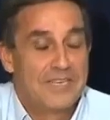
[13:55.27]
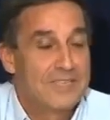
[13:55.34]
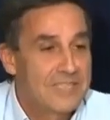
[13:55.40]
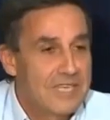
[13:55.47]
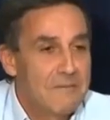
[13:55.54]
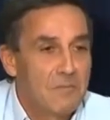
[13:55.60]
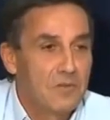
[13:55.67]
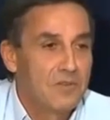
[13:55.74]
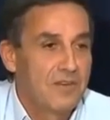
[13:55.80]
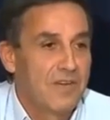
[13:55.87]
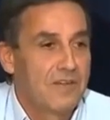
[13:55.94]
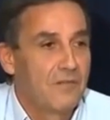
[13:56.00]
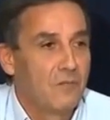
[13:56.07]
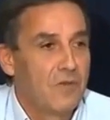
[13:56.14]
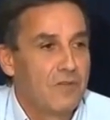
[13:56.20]

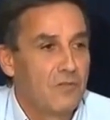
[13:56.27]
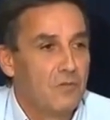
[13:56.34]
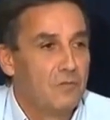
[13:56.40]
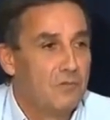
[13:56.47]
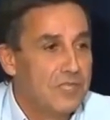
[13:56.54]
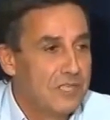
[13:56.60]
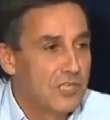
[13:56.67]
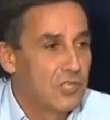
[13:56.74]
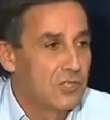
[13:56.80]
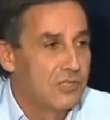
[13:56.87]
sympathize with the British